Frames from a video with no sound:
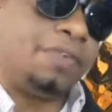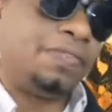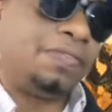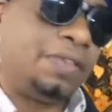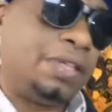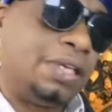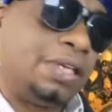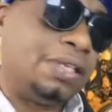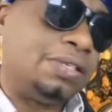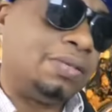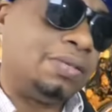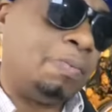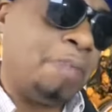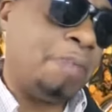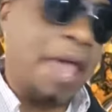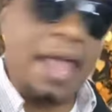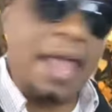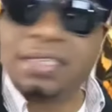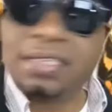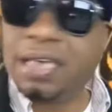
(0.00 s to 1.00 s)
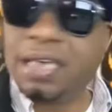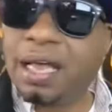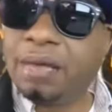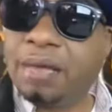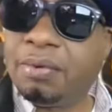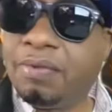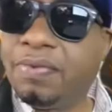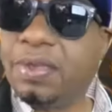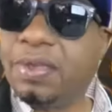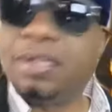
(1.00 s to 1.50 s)
don't know if there's a bad
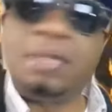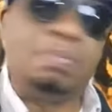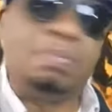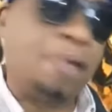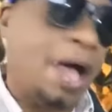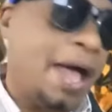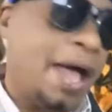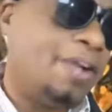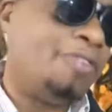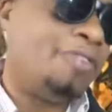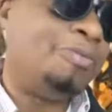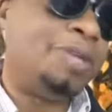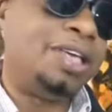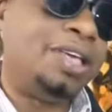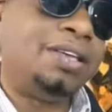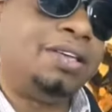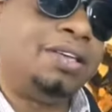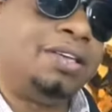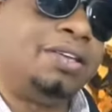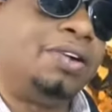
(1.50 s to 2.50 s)
time to really buy Omi,